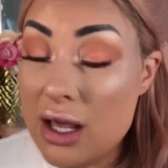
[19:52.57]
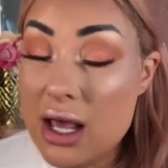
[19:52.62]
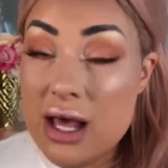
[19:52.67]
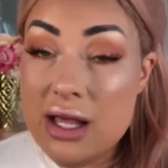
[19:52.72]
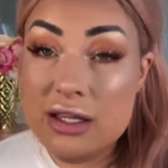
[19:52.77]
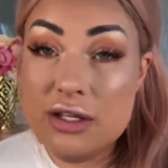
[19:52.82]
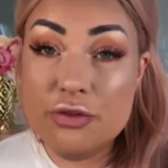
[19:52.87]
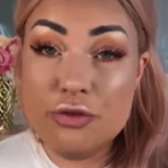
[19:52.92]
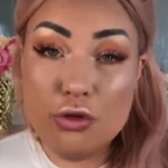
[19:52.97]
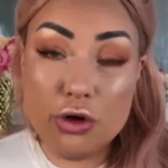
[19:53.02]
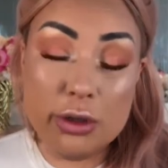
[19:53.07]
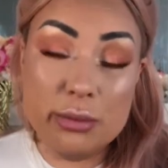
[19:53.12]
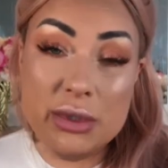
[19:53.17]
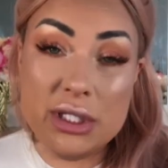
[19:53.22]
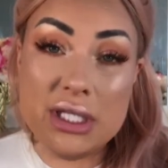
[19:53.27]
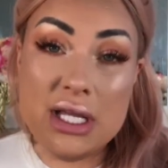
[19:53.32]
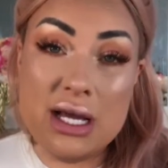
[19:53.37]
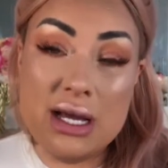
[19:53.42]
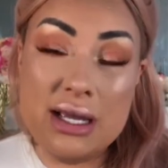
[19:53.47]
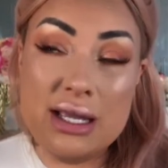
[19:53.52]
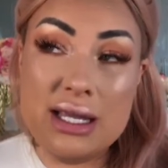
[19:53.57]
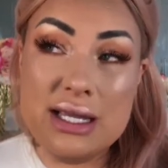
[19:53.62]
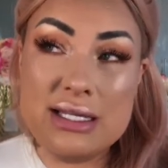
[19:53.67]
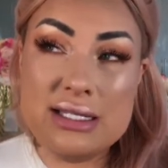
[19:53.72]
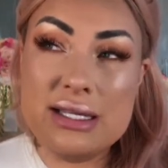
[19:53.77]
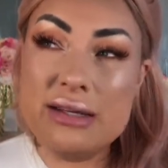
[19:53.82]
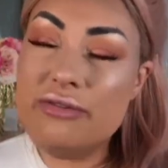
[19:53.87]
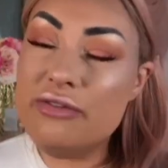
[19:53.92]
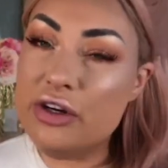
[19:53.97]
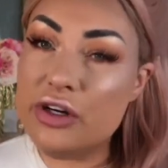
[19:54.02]
The formula
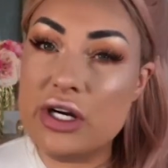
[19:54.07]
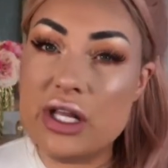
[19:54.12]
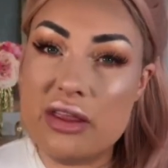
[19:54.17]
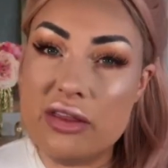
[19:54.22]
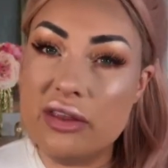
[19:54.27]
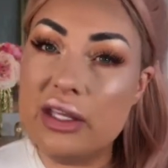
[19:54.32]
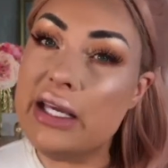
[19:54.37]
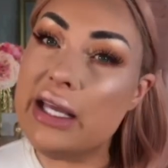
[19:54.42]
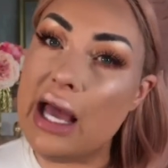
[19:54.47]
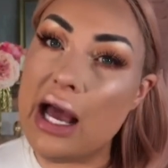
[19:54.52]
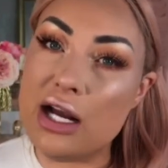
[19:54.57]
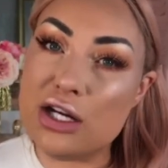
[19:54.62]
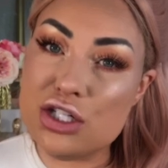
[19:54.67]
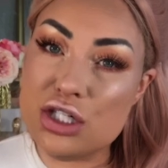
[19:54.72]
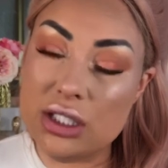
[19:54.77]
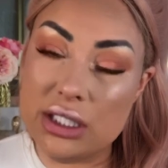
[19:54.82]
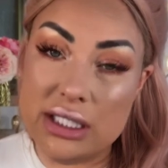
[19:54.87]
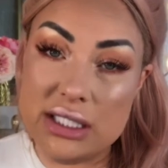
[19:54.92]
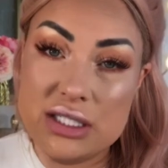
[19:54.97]
isn't very thick, actually.